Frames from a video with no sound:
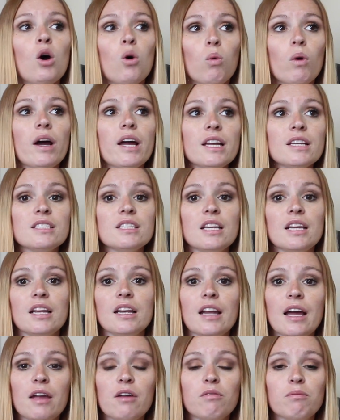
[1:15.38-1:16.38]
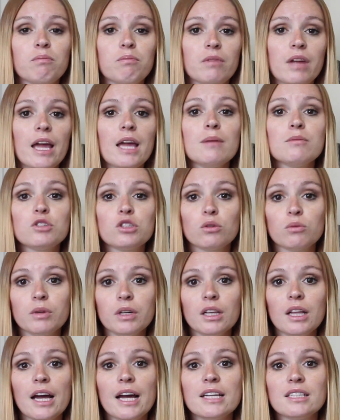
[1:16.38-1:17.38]
What is it? And I came to
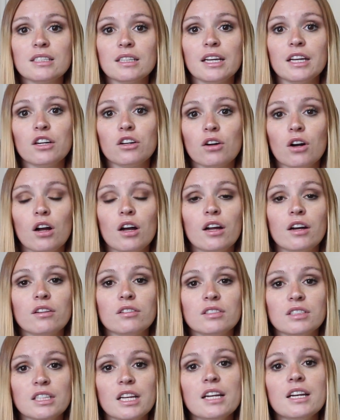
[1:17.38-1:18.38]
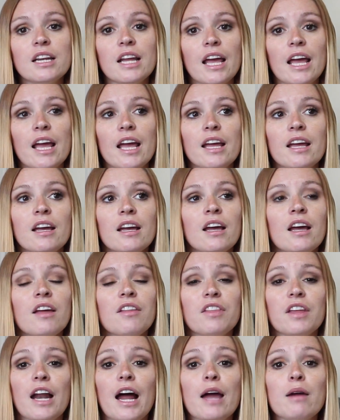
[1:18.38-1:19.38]
realize later on Sunday
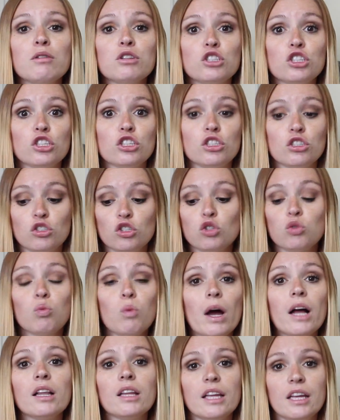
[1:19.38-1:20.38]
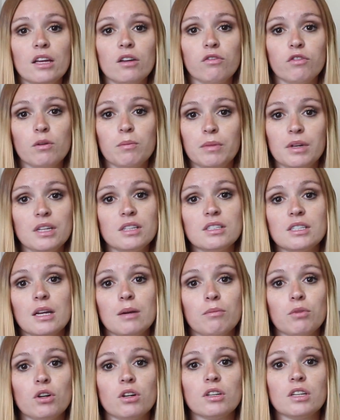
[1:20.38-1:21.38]
that I was just swelling from being
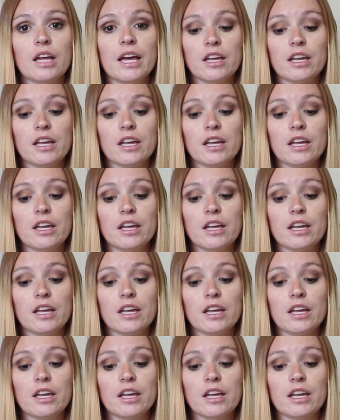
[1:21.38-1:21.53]
sunburned,